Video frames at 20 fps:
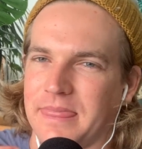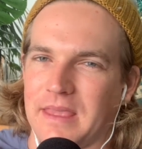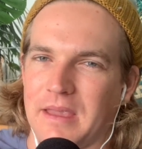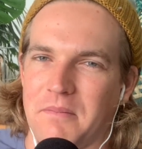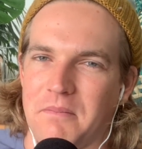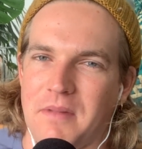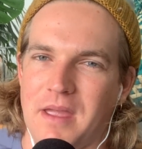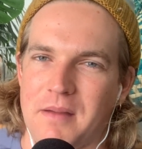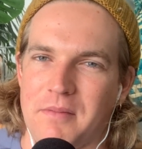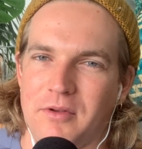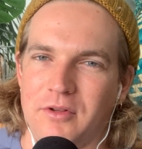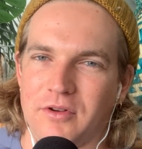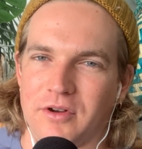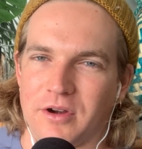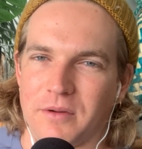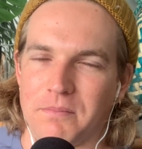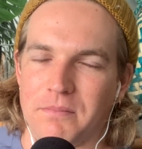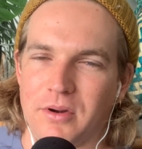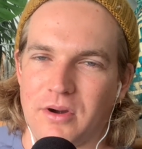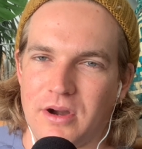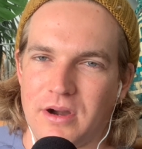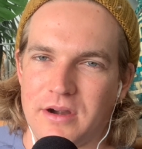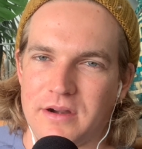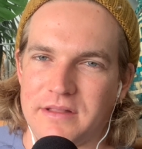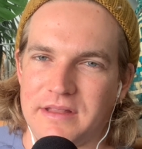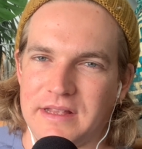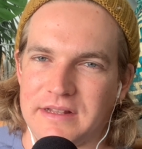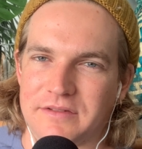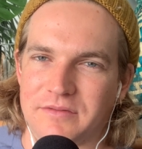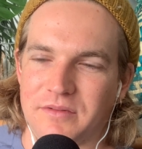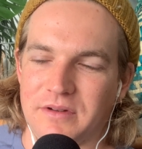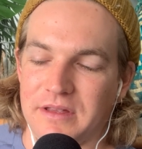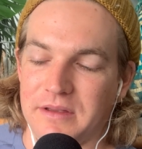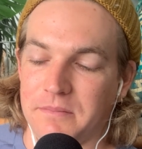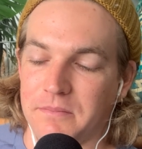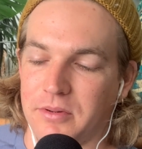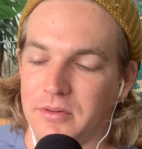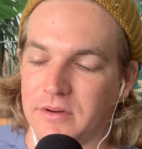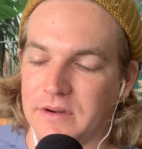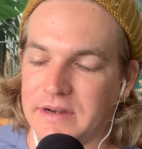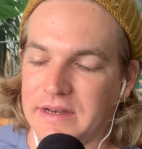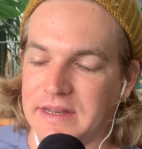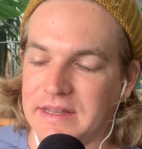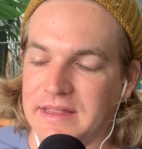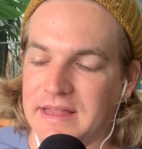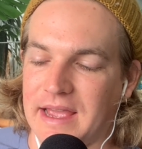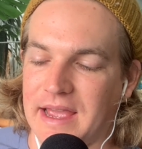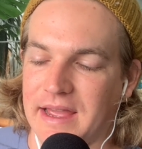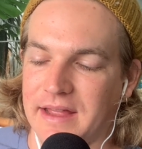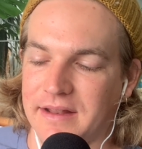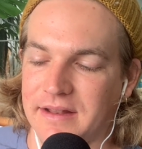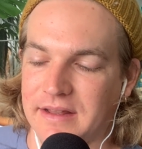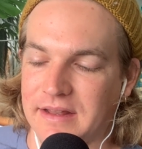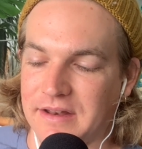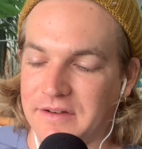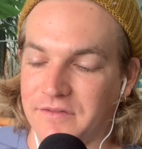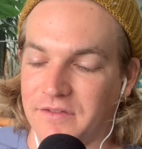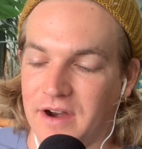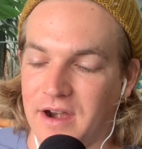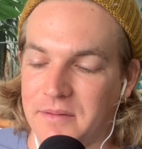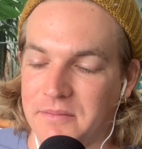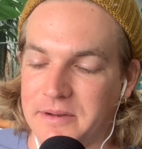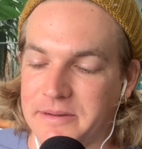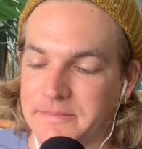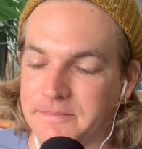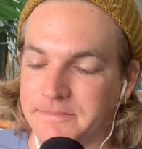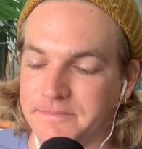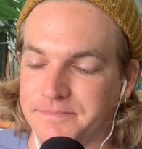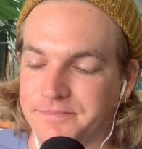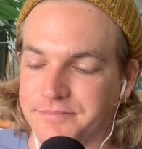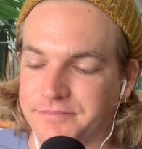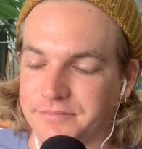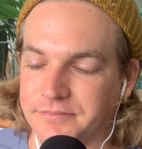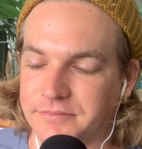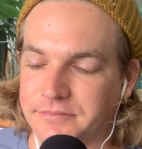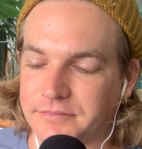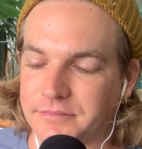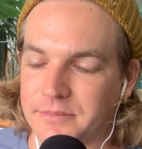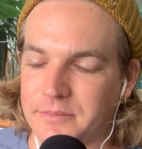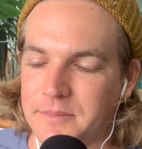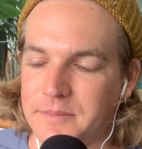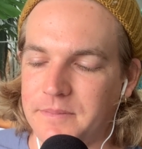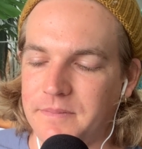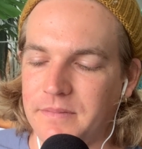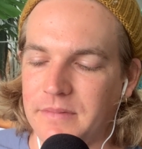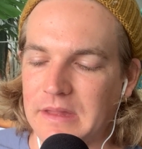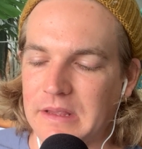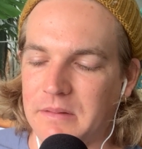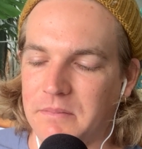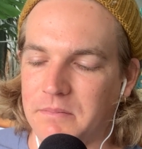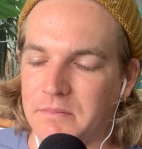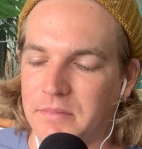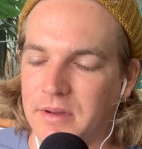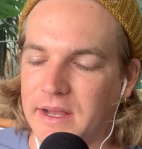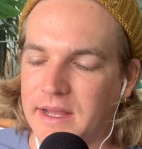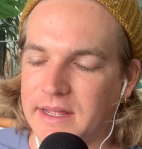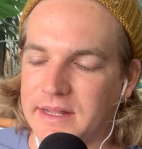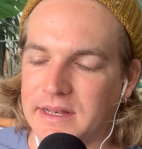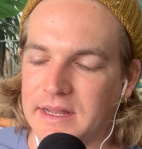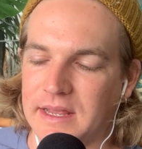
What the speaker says: mammal or bird that's really important in that environment, but